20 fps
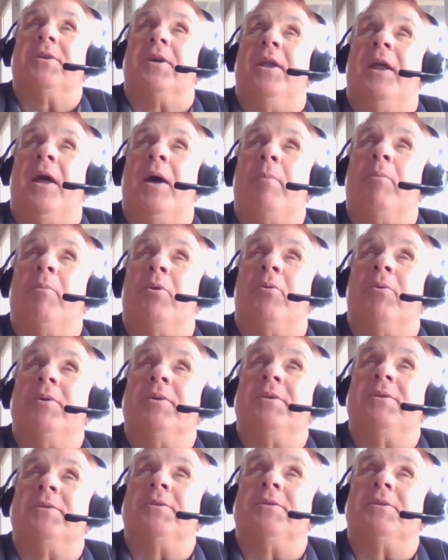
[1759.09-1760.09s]
cannabinoid
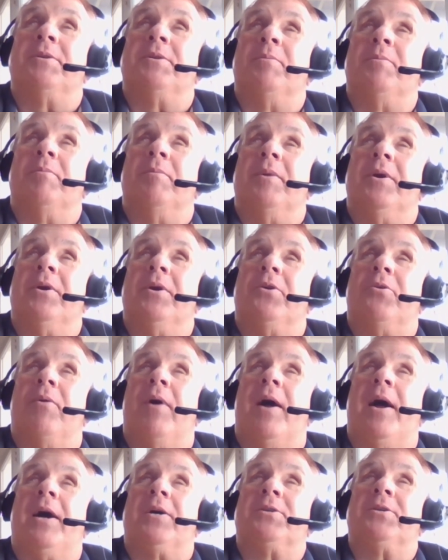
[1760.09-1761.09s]
system
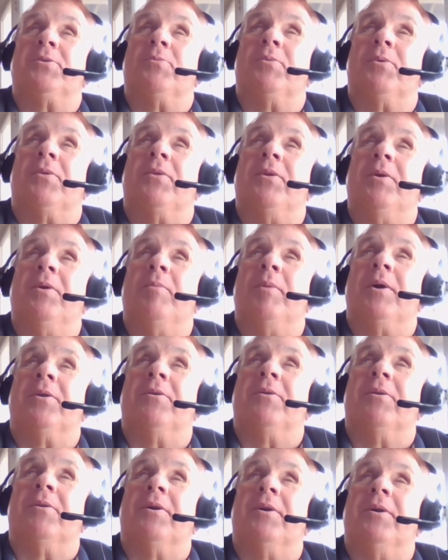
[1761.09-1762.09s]
interacts with the
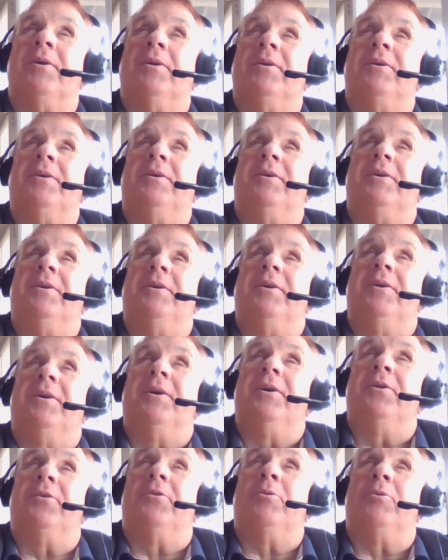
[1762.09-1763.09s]
amygdala
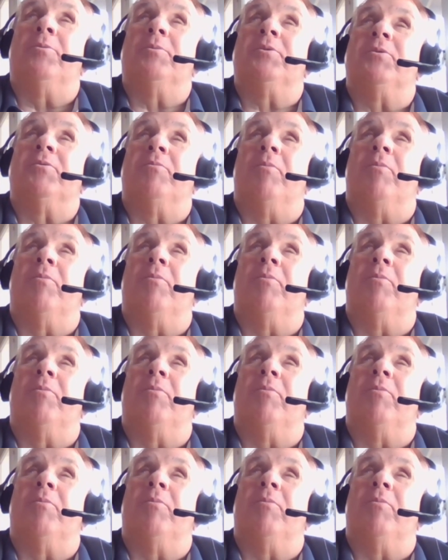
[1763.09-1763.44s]
in terms of